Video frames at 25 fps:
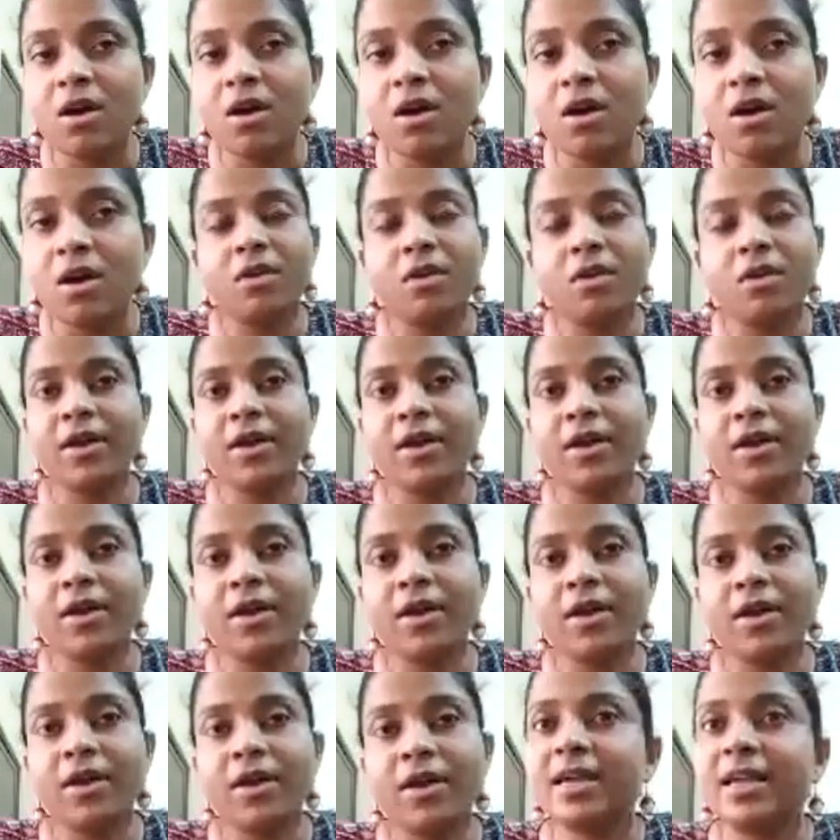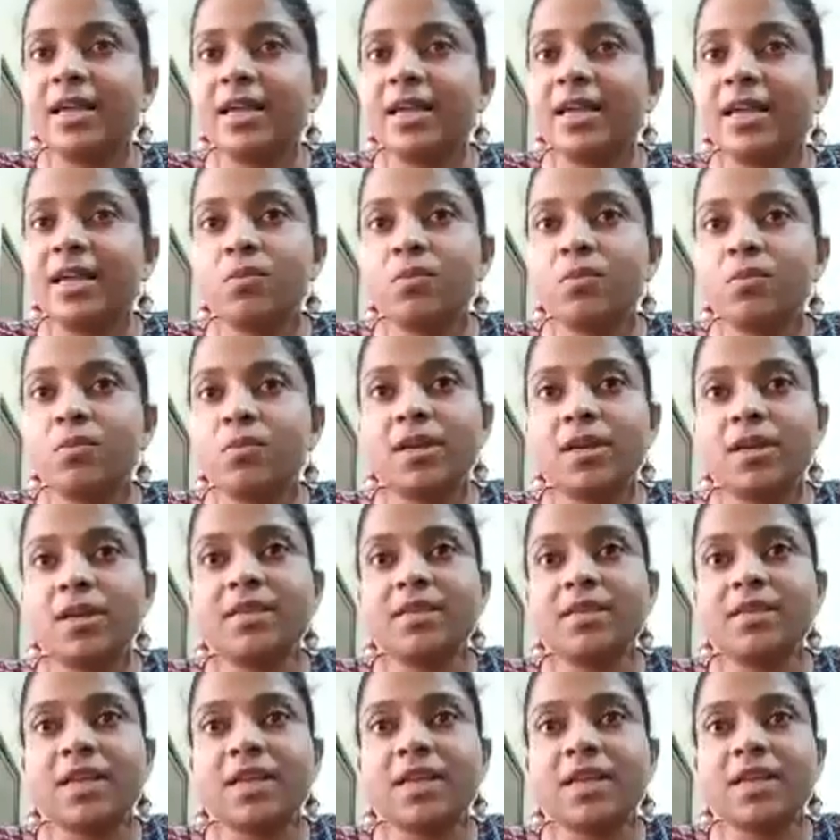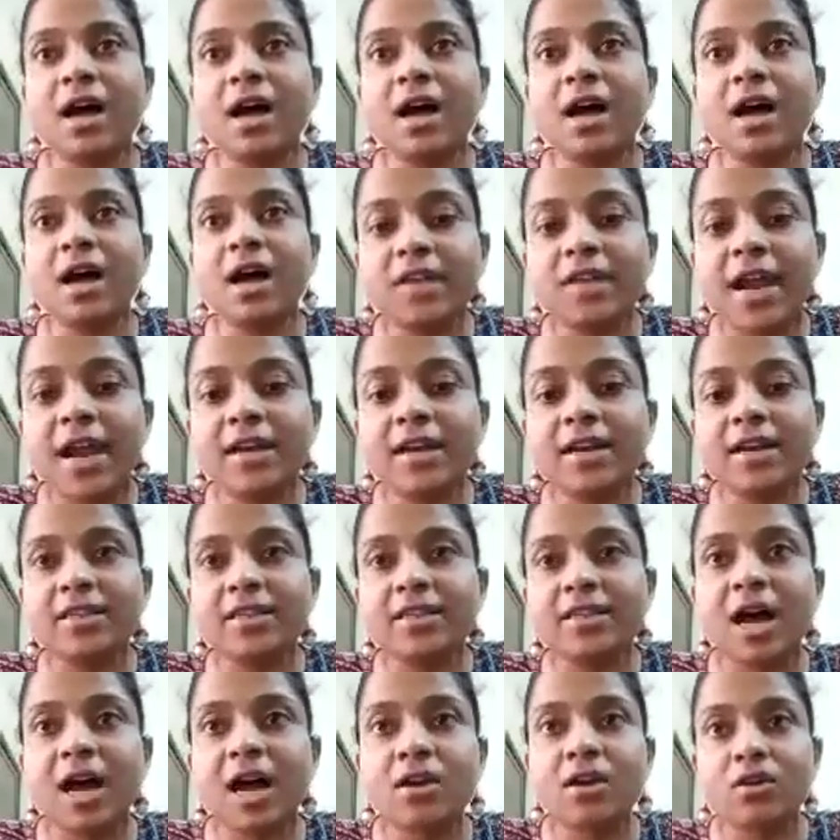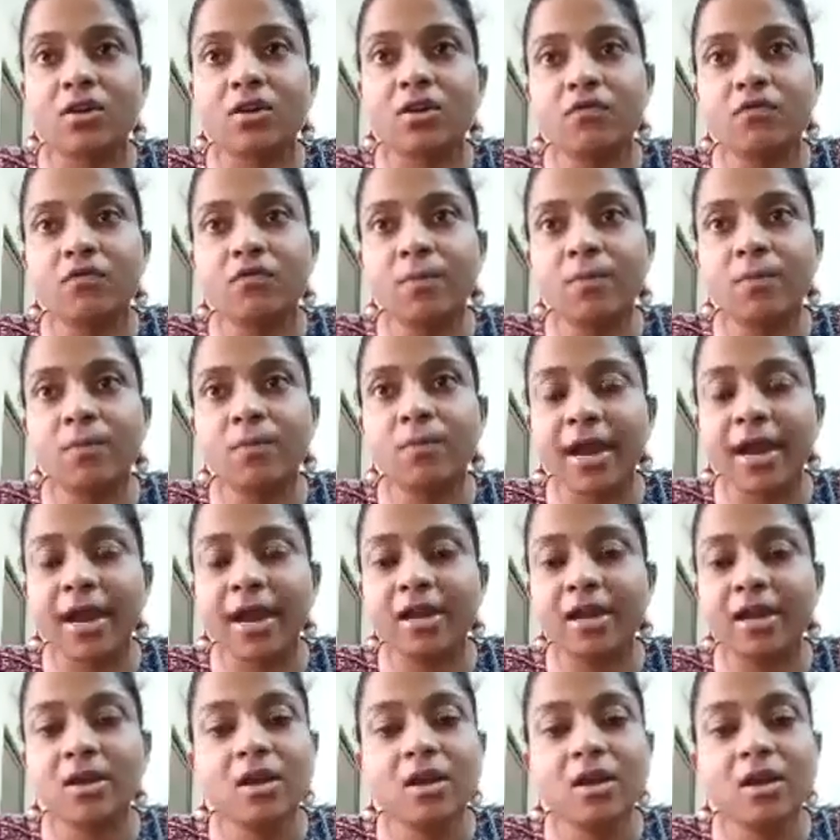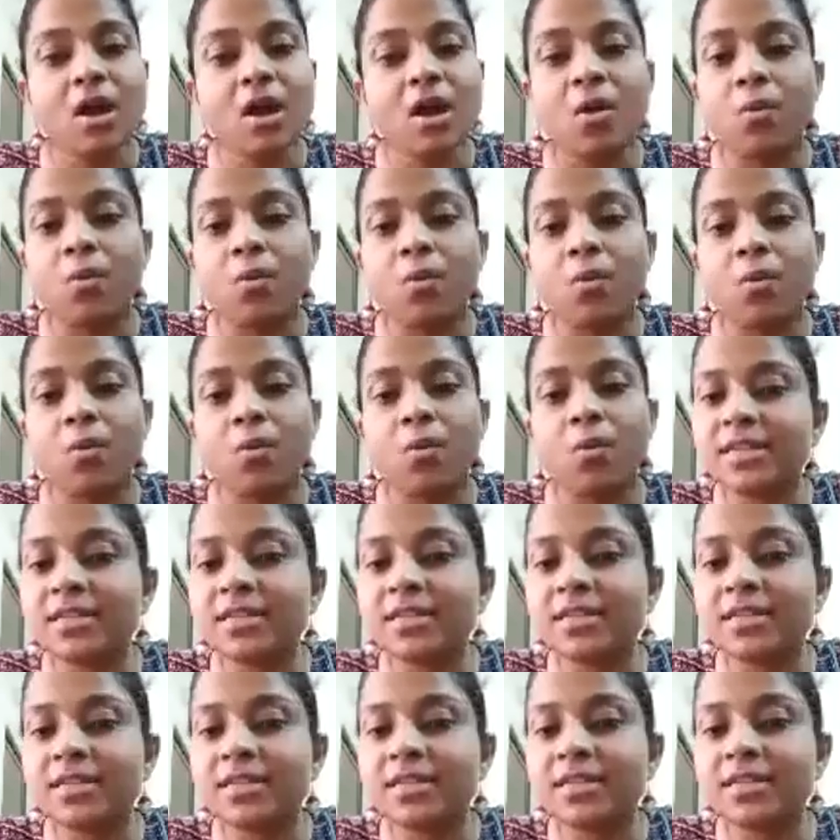or when I say that what is out of sight is out of mind, what does it mean?